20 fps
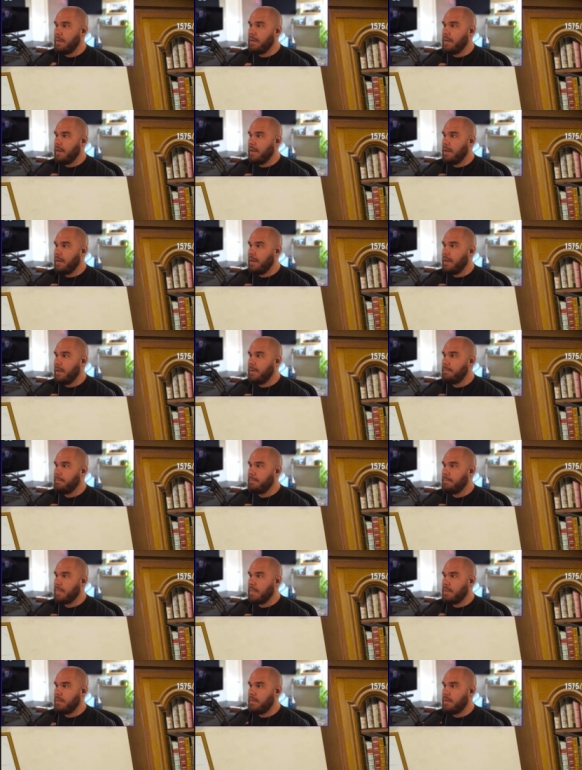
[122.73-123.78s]
um,
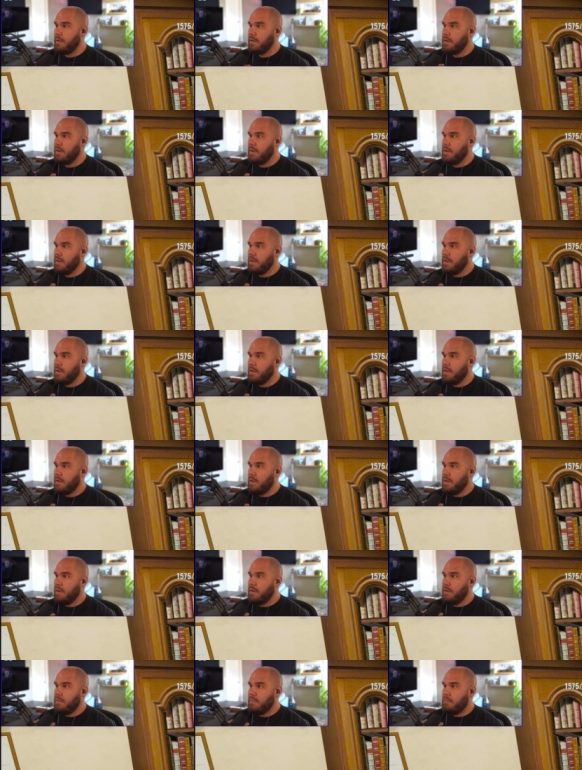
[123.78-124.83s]

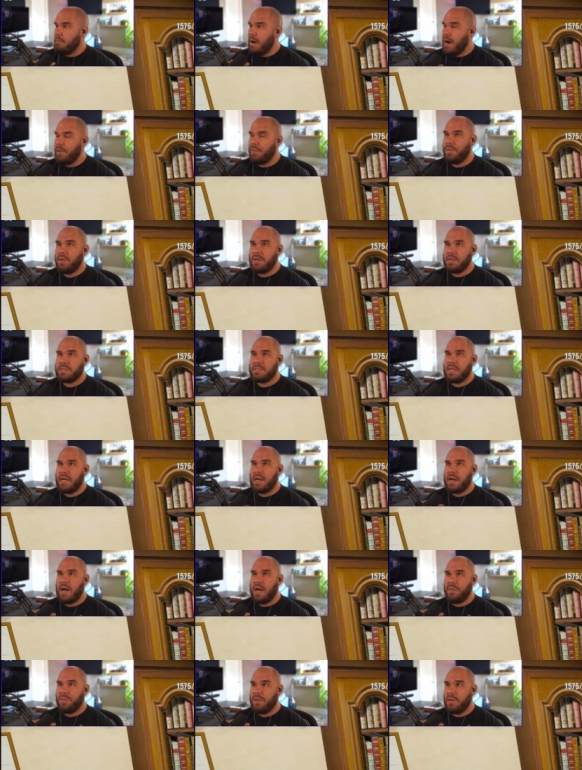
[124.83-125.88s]
my thing is that
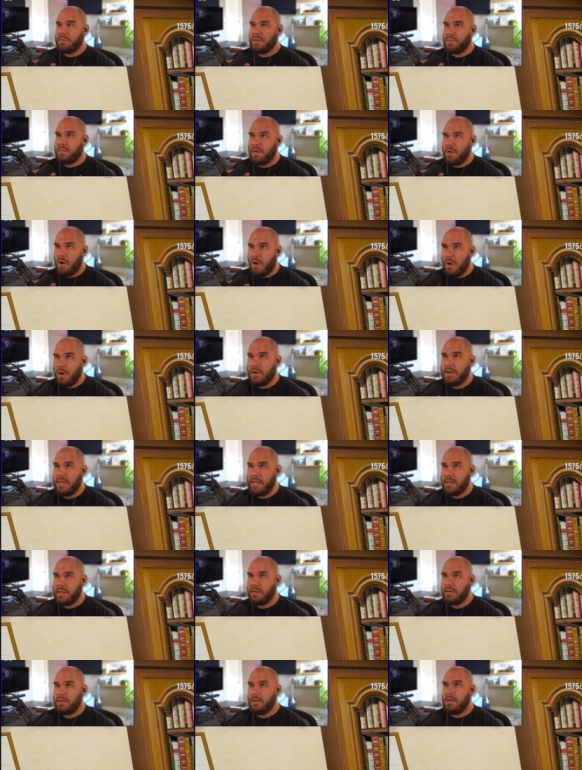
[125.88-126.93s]
I think that they are
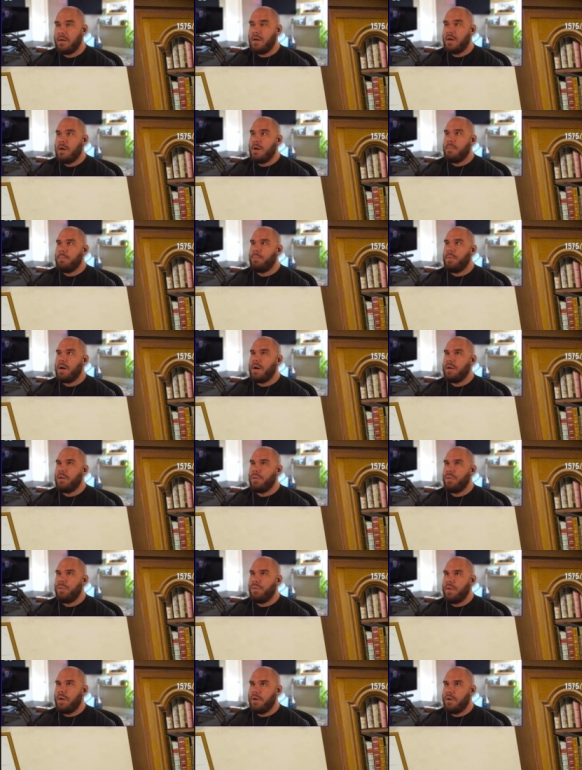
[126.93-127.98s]
needed, but
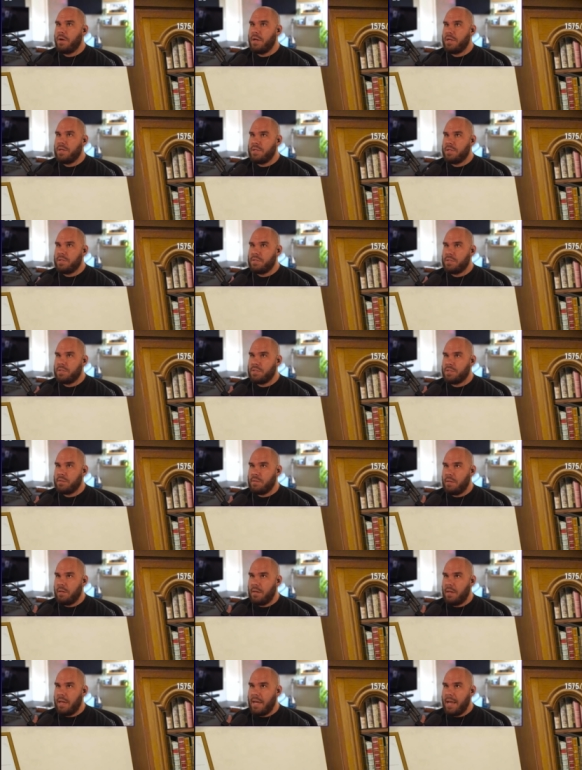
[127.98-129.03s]
there is
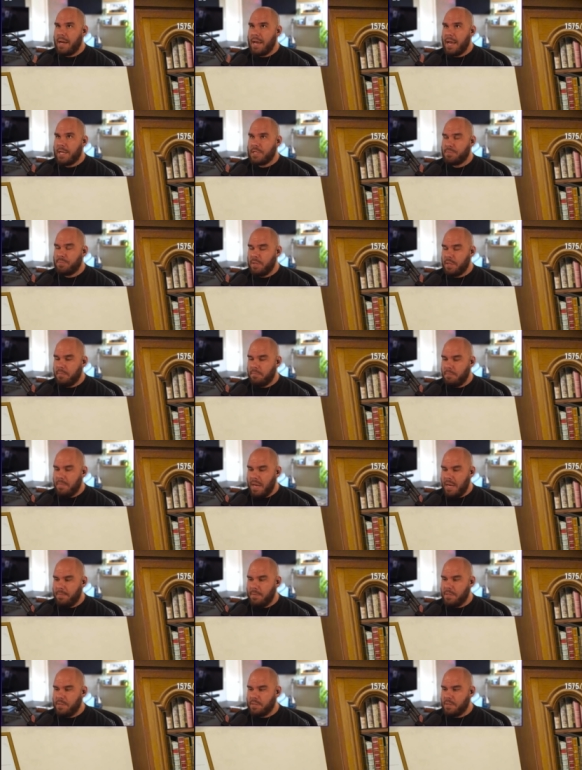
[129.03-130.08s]
and has been
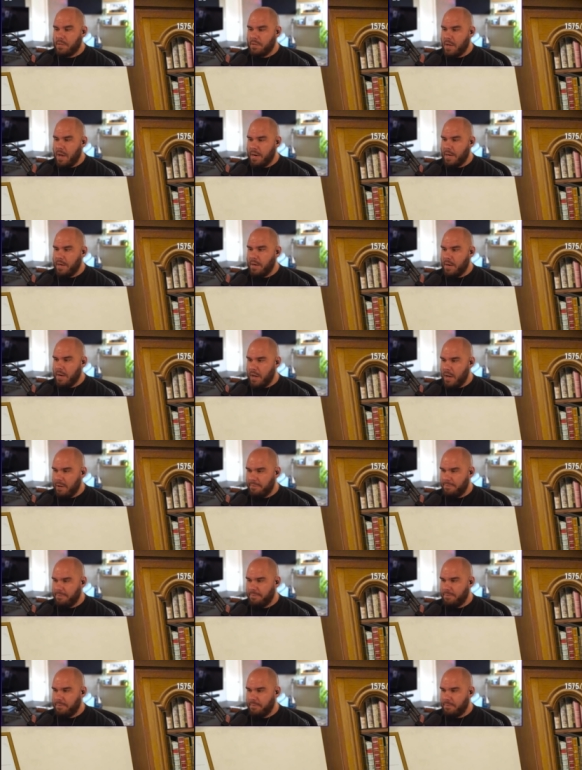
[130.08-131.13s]
maybe not
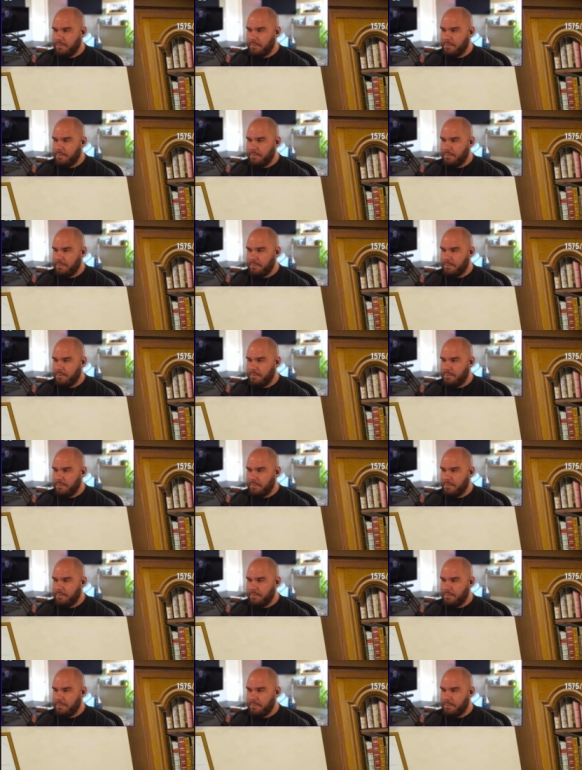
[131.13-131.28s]
enough,